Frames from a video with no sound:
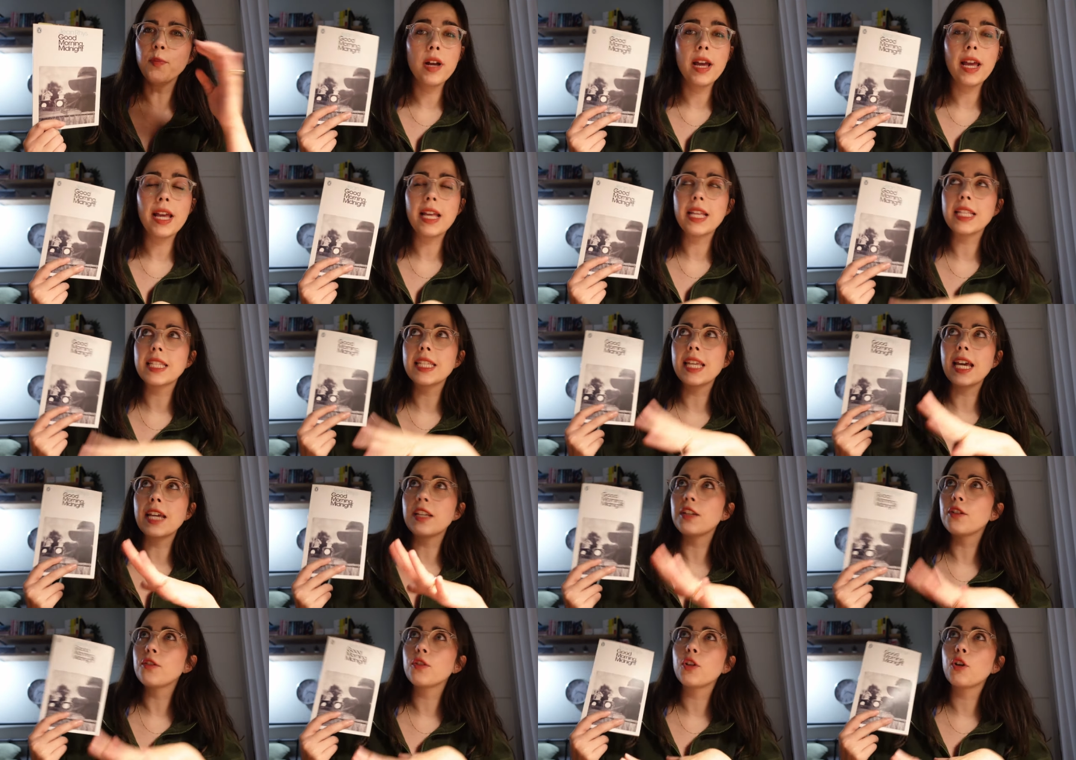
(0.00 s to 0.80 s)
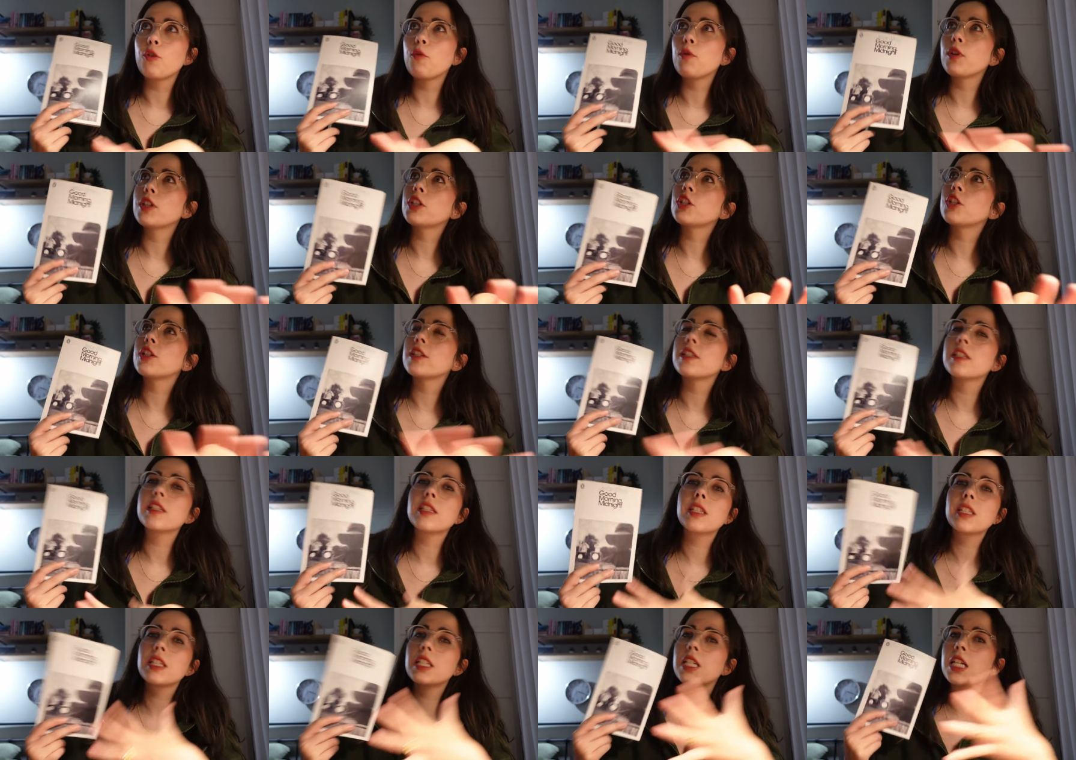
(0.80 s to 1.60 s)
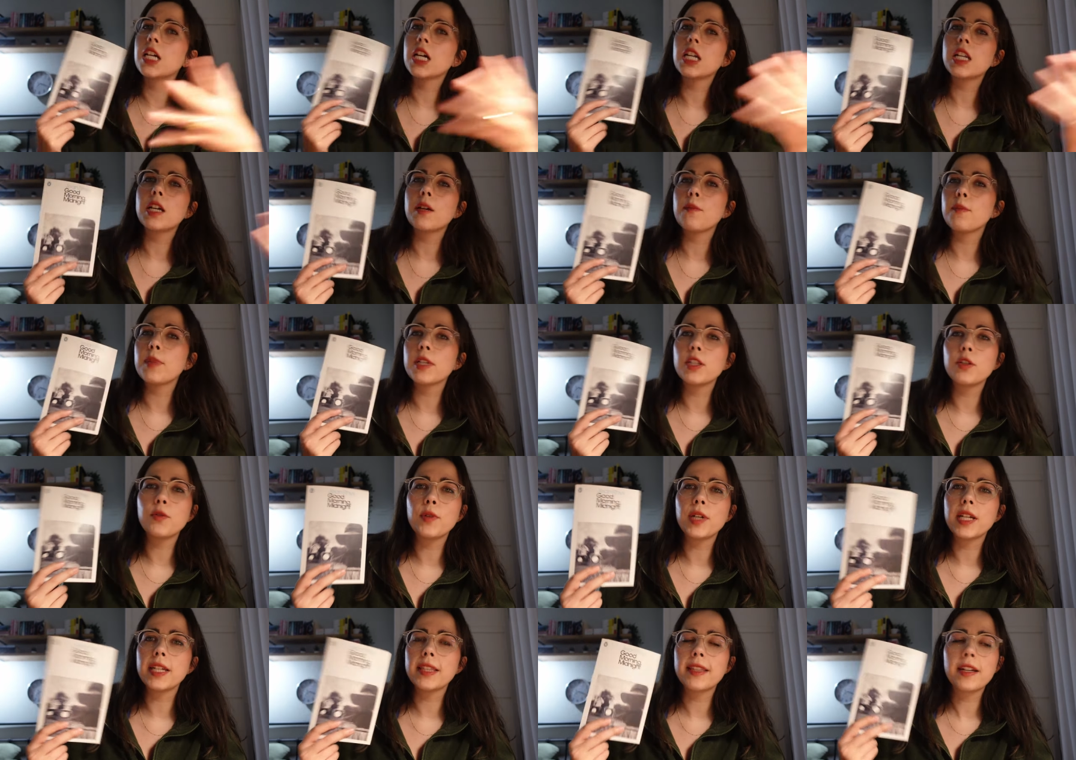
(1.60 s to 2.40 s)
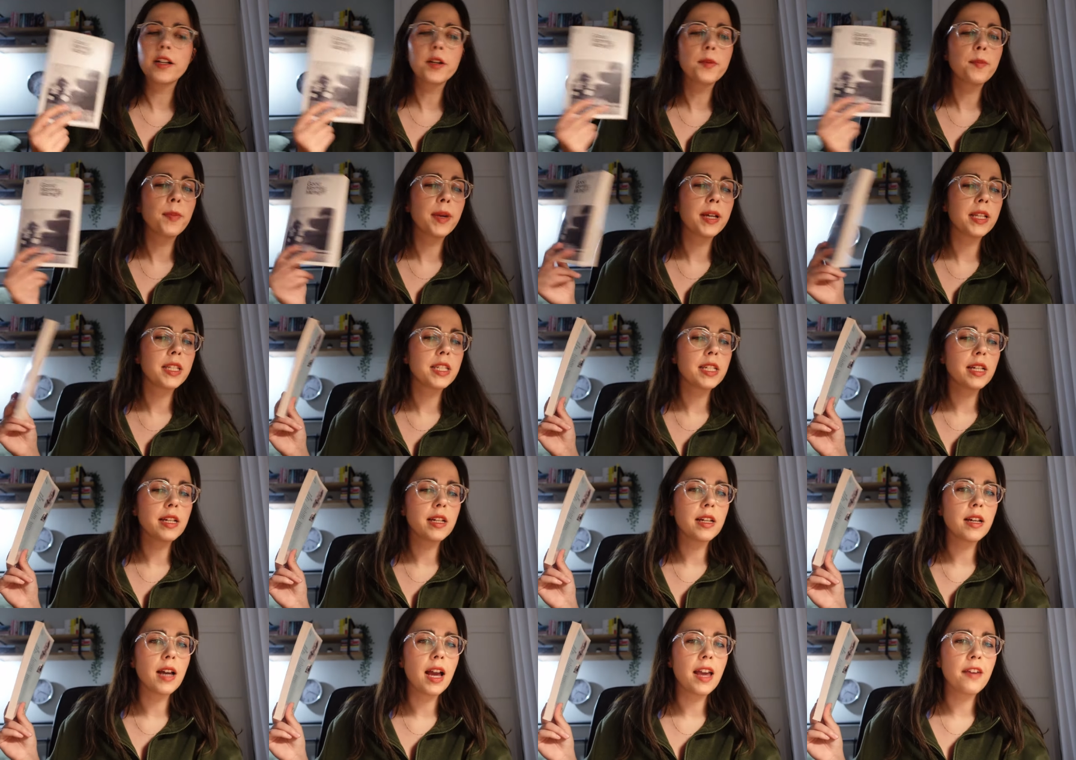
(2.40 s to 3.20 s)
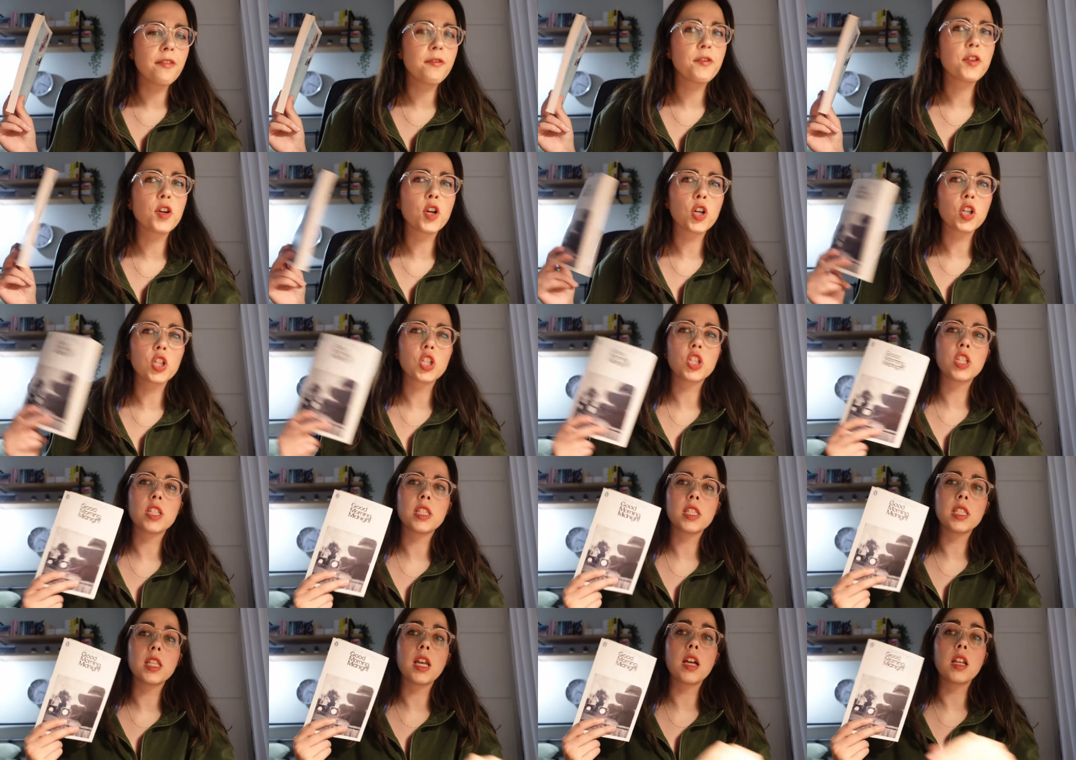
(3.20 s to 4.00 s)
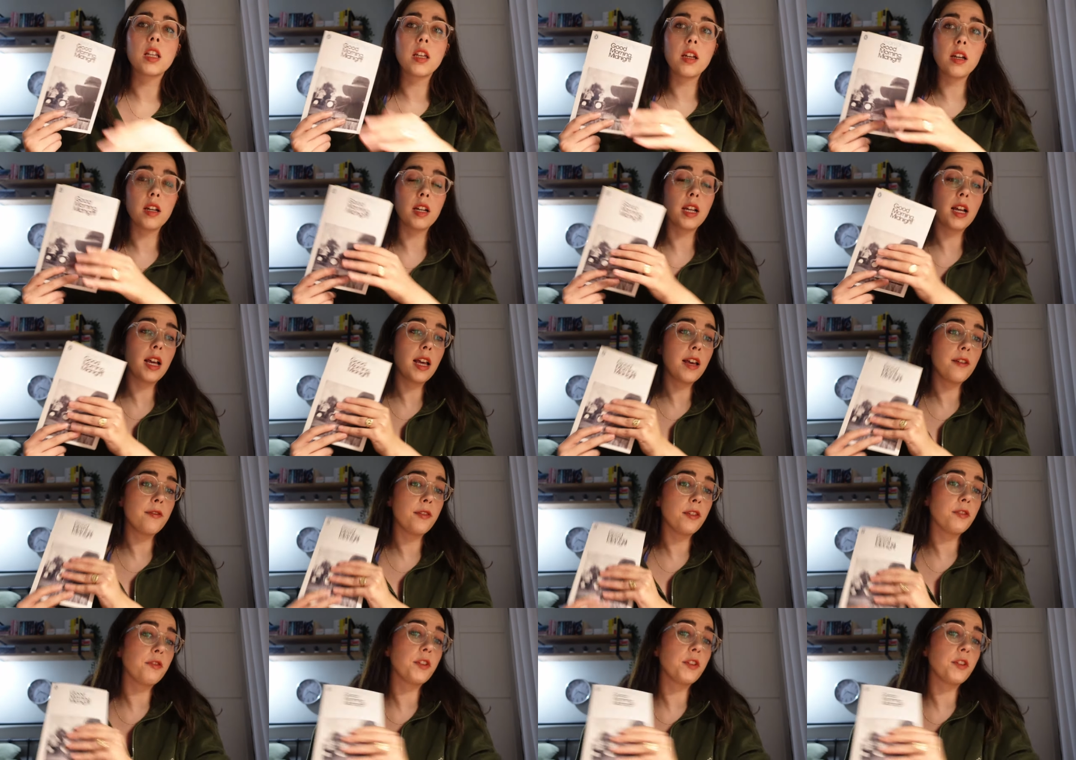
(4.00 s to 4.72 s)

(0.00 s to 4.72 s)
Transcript: and I don't know what she's gonna be doing there, but I've heard she's not gonna have a